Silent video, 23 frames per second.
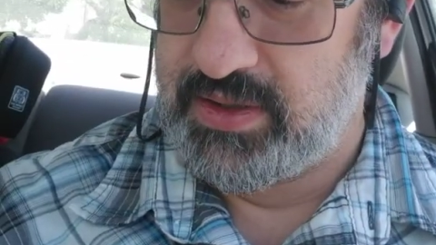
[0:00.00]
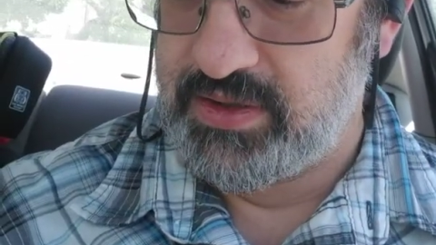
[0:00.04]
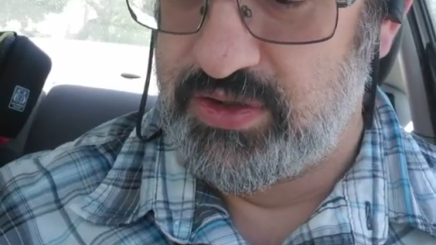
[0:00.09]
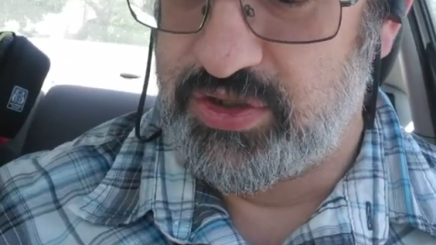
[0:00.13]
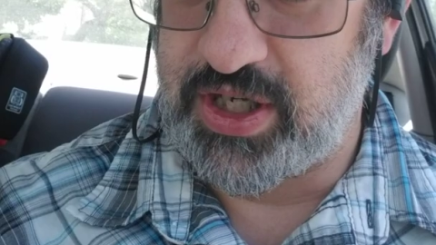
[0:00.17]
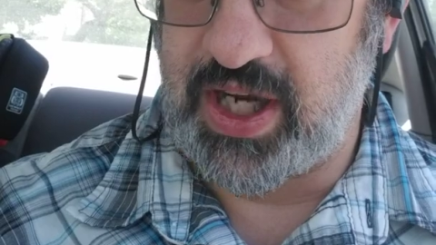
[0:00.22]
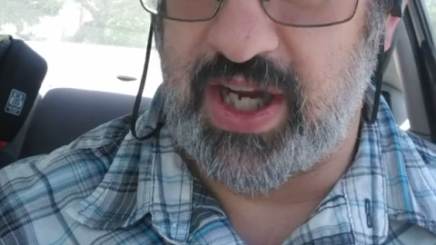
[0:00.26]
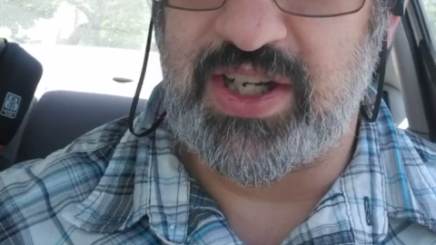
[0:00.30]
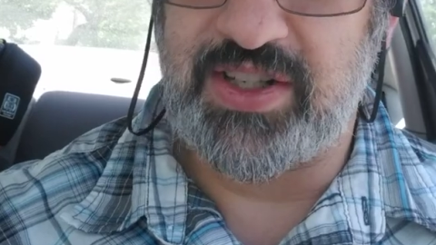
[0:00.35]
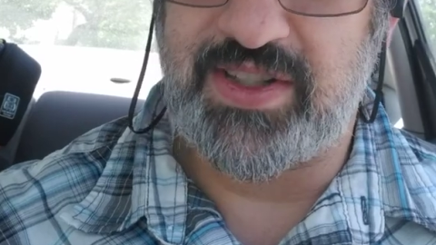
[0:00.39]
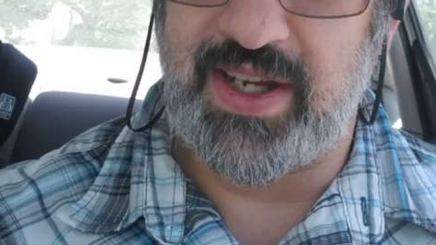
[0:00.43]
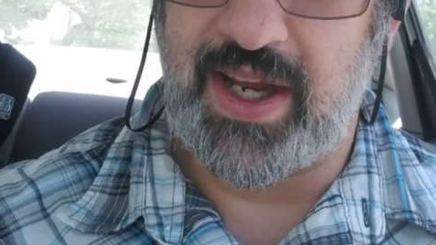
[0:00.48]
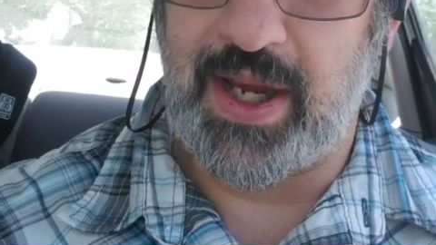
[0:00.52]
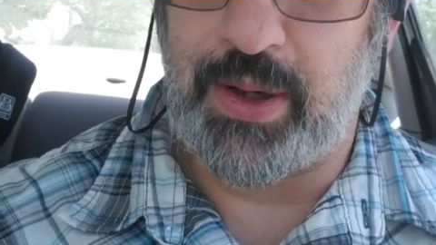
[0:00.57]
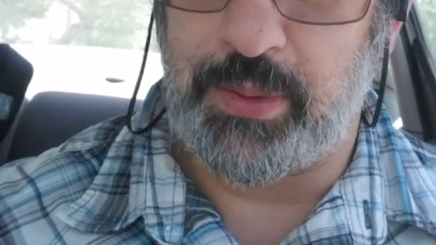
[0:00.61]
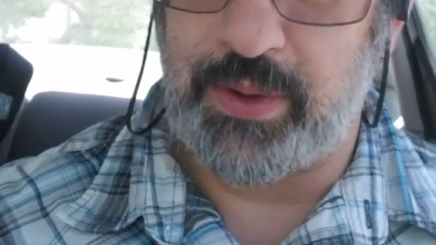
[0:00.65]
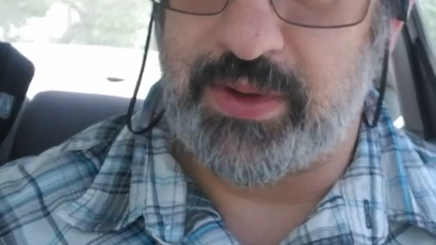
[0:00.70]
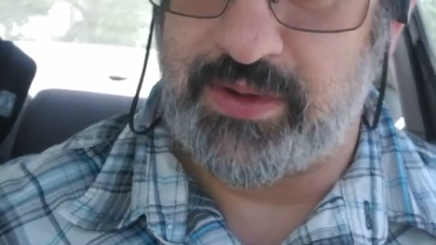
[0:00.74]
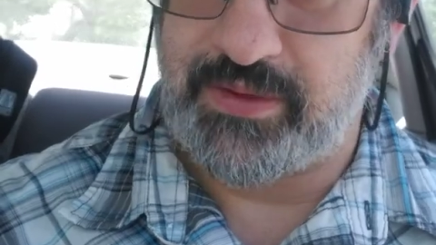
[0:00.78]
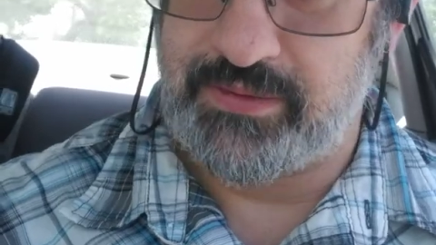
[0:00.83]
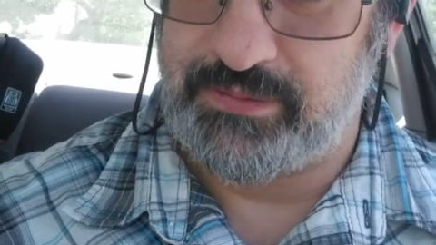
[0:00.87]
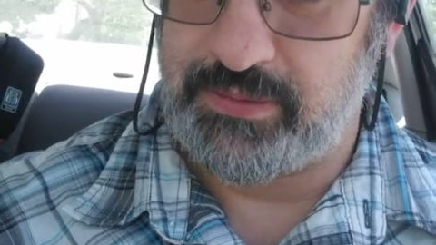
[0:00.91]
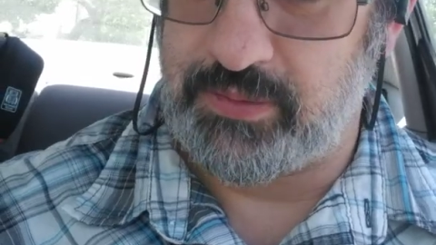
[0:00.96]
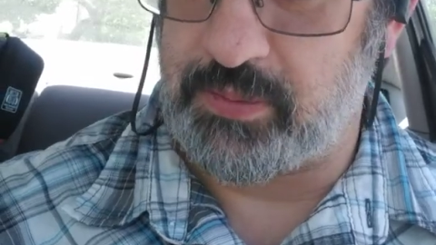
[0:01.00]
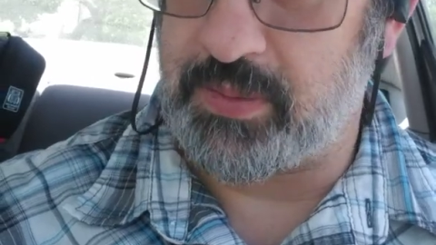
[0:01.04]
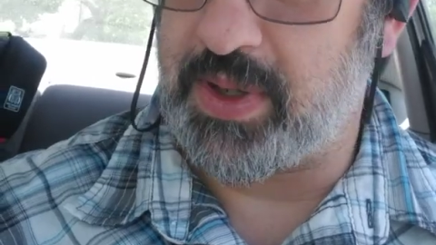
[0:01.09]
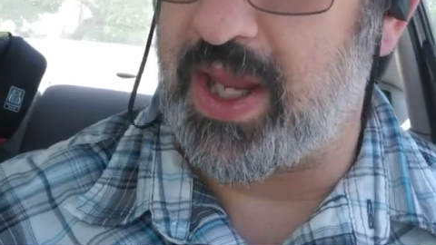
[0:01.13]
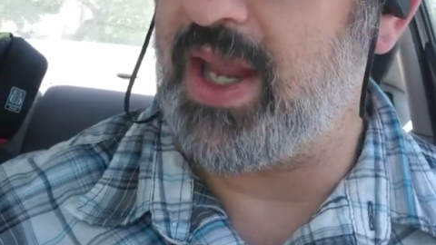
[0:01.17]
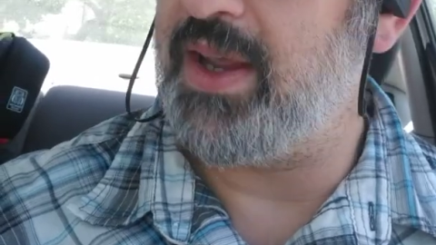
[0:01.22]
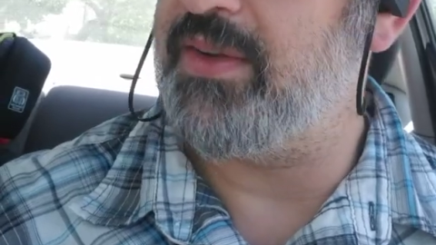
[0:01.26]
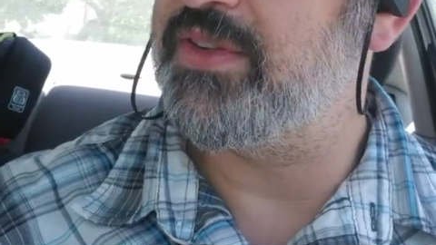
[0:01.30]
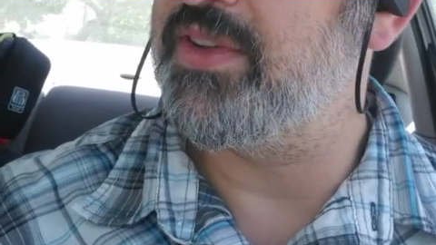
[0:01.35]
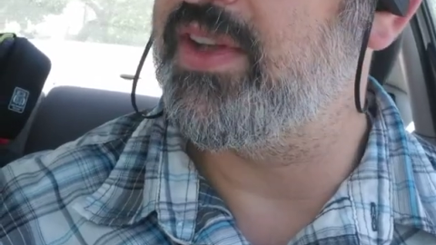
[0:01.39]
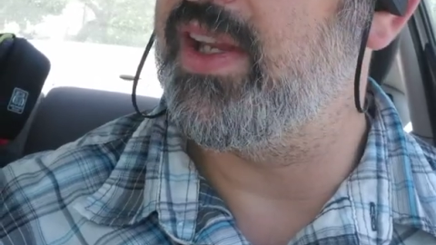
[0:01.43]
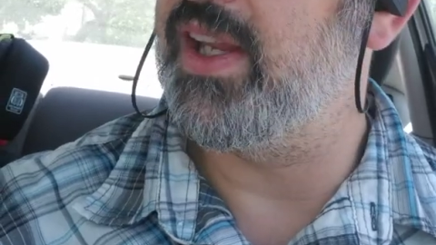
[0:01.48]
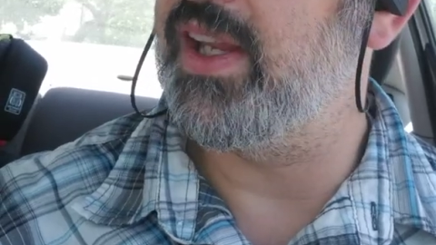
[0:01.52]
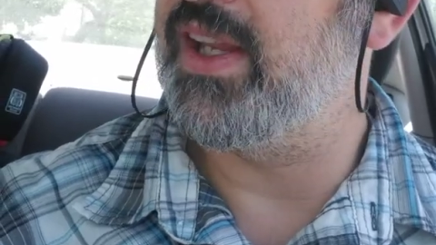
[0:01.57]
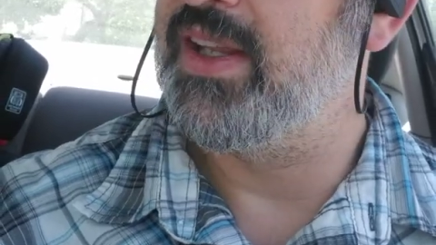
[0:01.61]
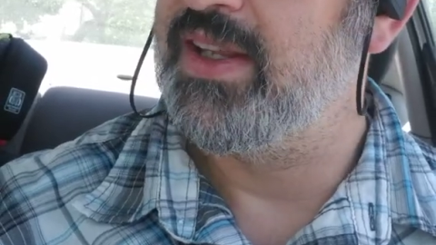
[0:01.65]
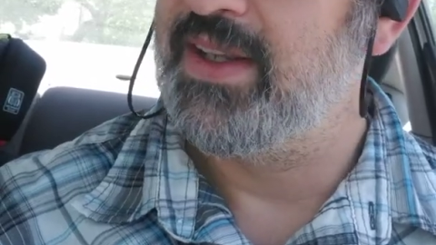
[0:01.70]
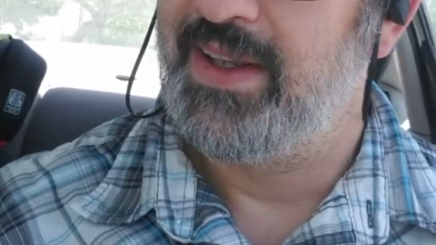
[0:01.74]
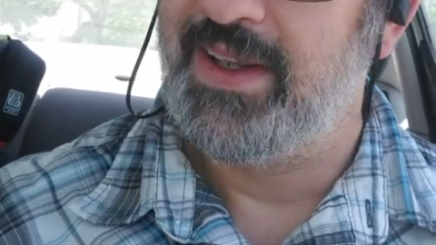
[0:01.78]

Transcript: chicken sandwich from KFC.